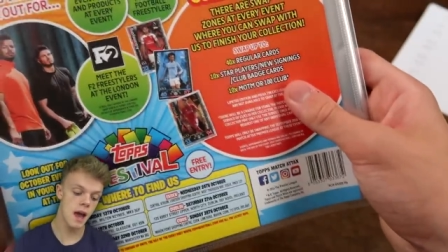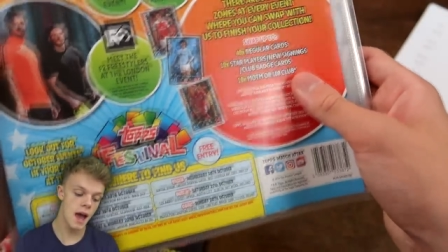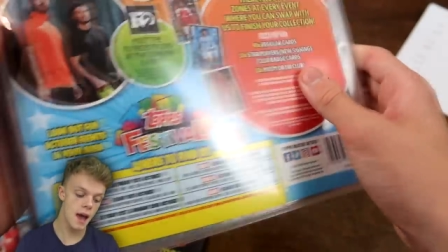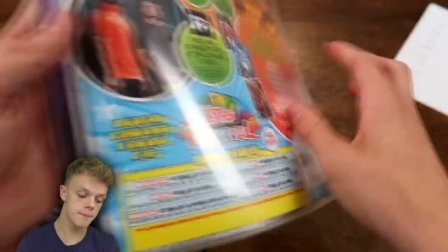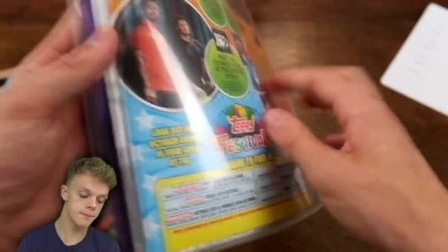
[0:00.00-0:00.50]

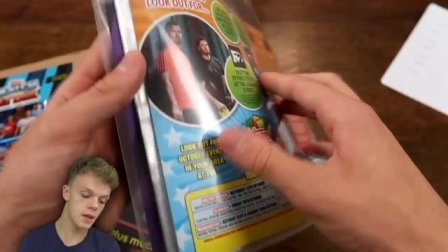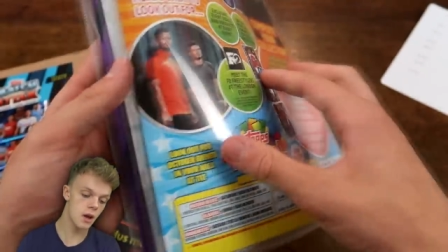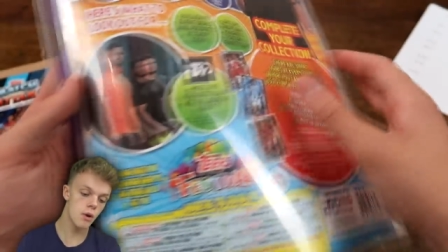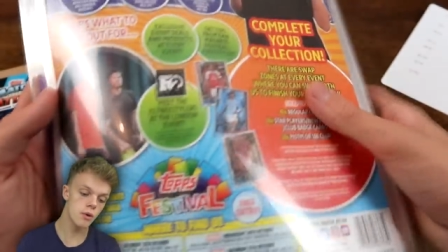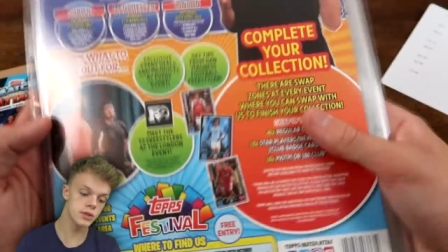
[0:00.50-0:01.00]
Um,
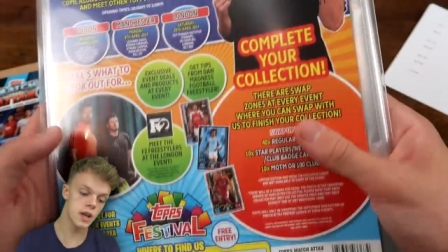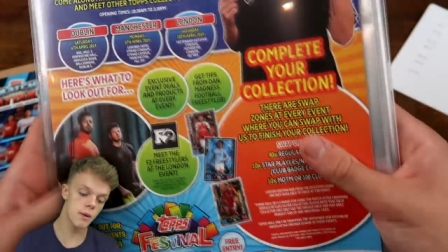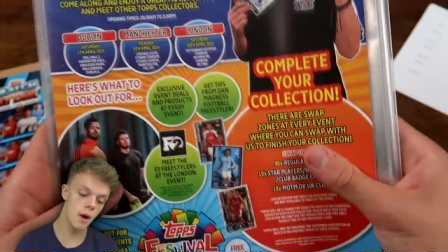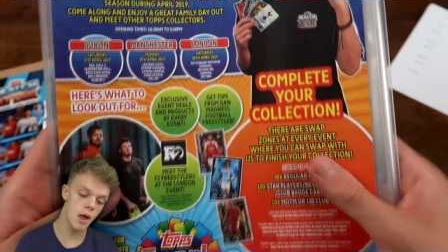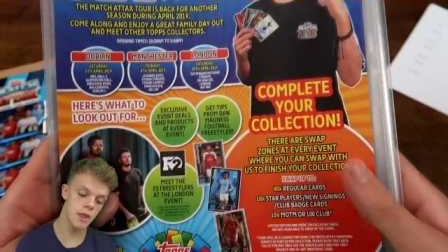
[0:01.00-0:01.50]

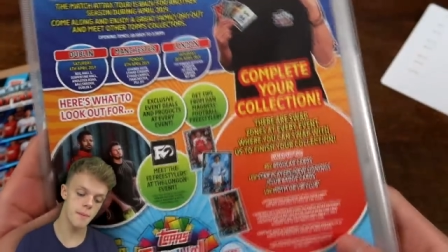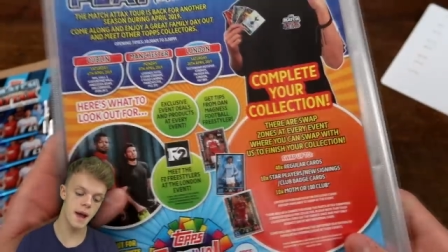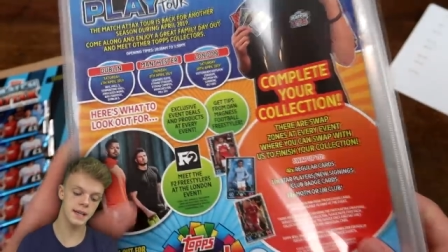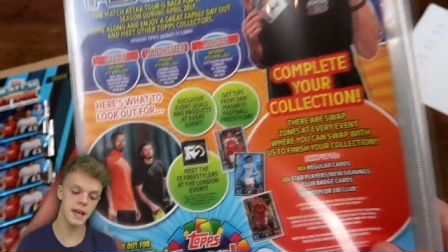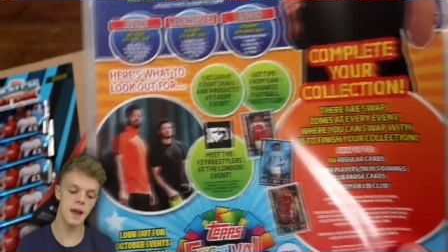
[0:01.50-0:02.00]
also on the
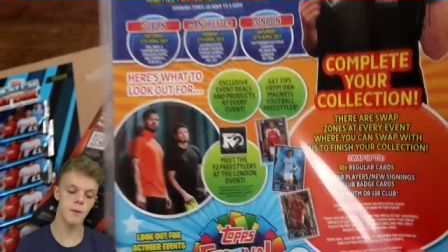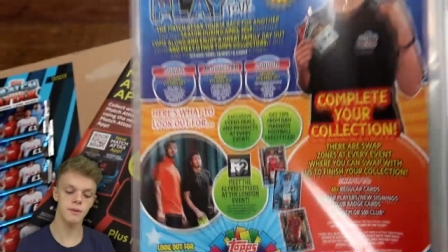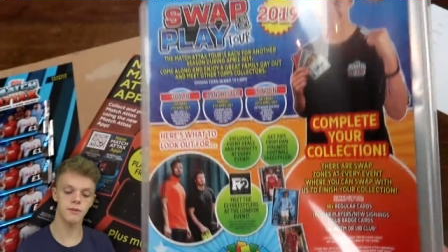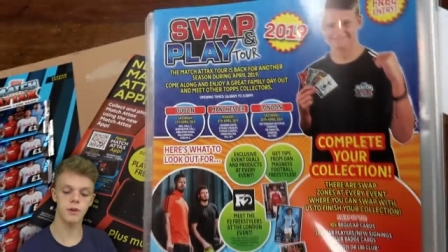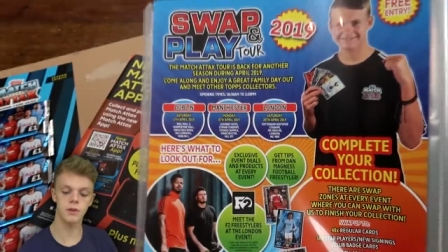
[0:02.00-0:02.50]
back here,
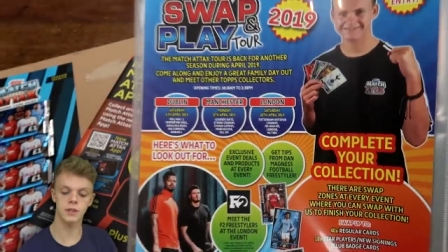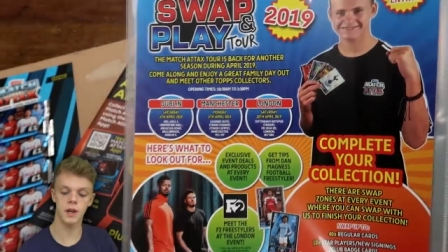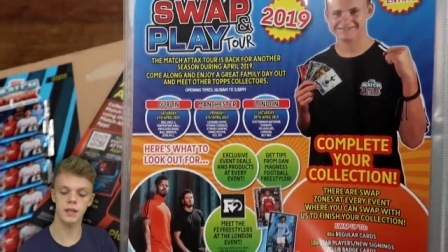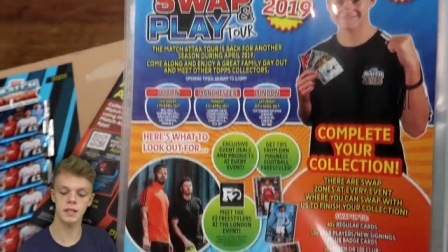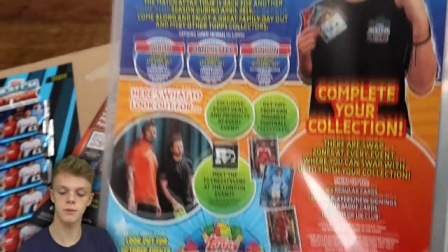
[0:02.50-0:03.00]
we've of course
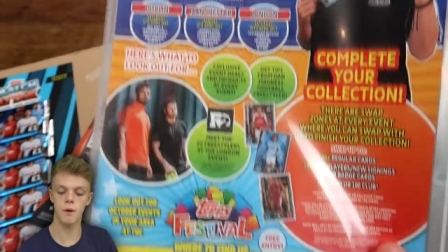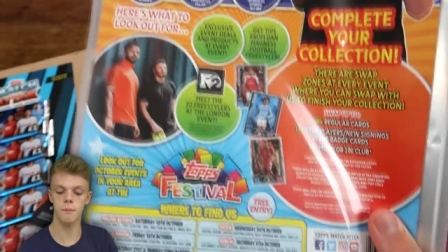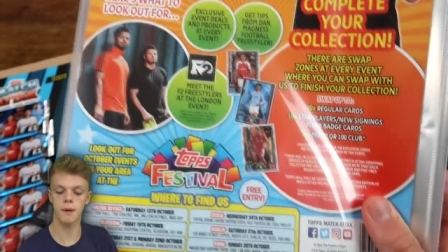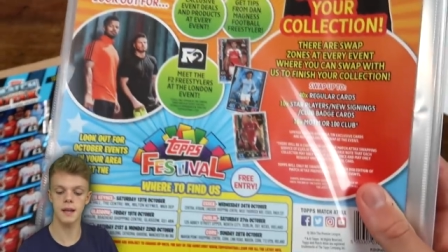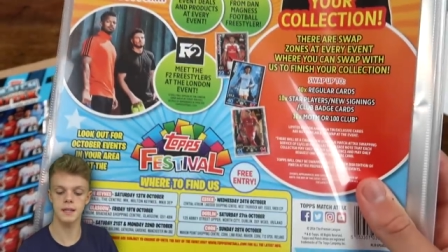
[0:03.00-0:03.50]
got the Swap
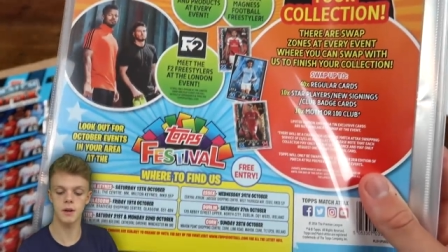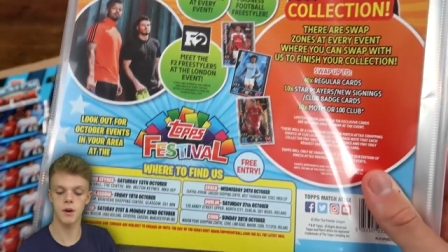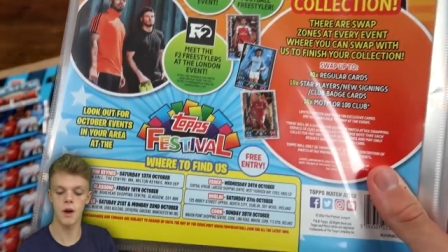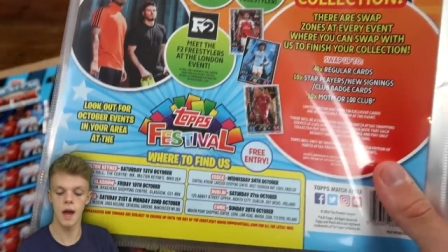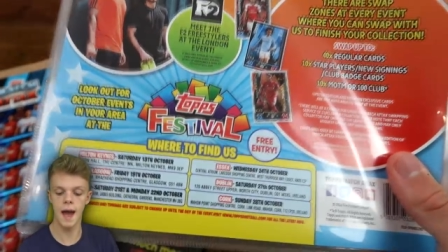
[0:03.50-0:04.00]
and Play
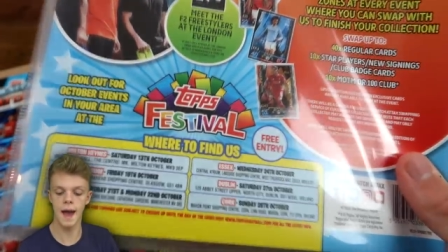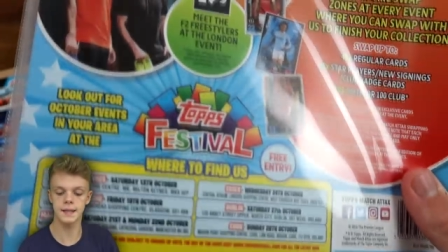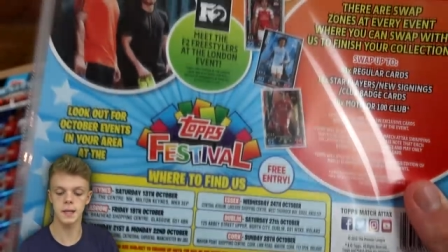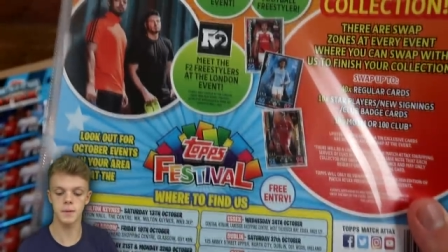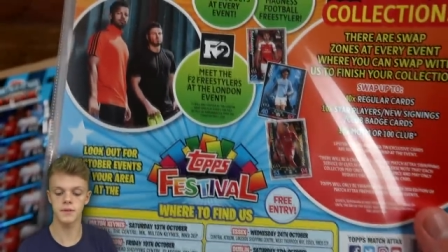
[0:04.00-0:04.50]
Tour
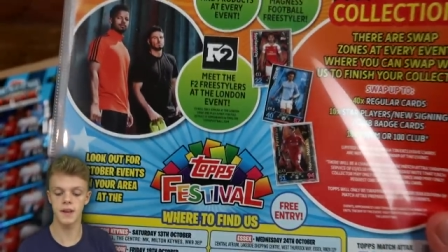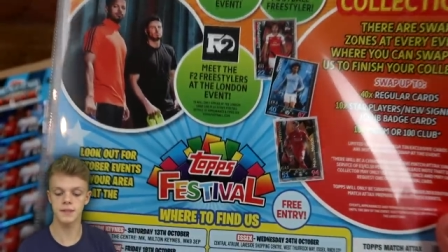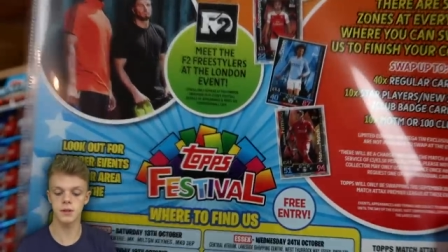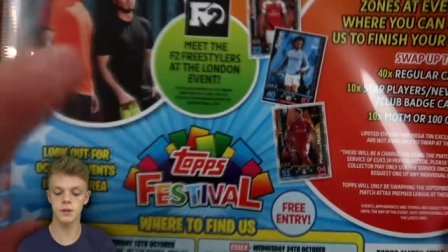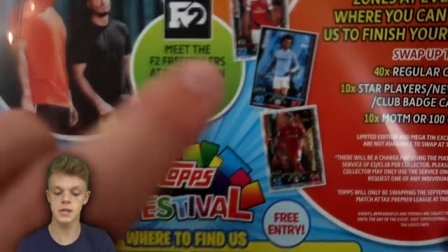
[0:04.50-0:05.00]
and Topps
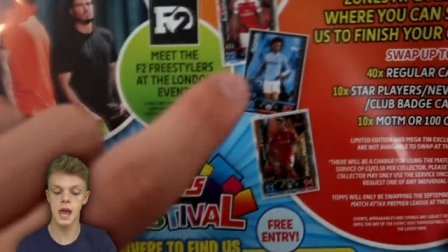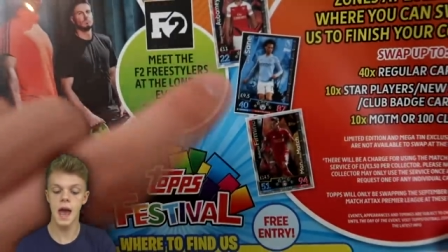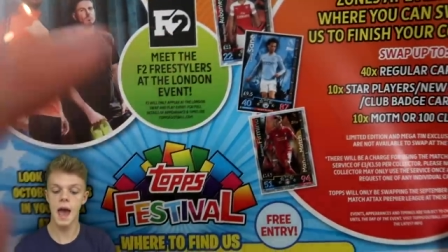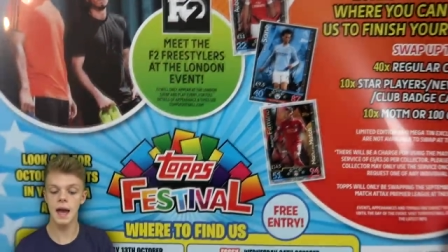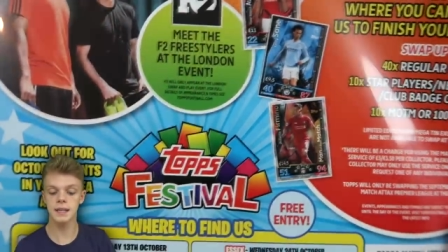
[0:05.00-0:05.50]
Festivals.
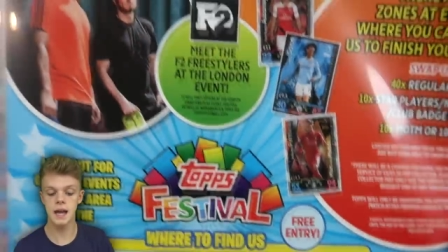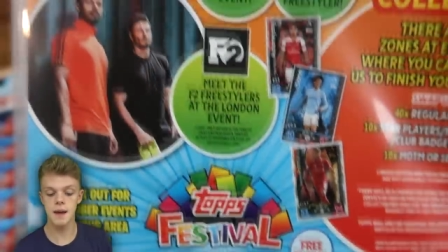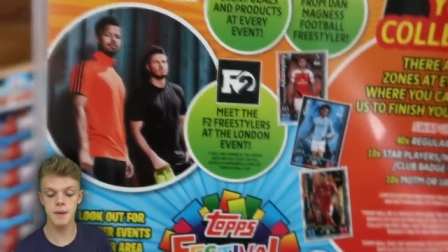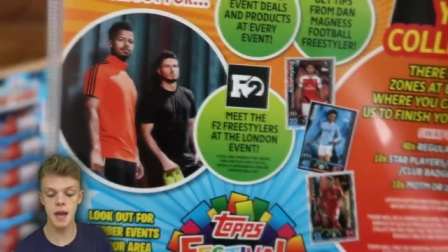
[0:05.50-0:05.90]
And um,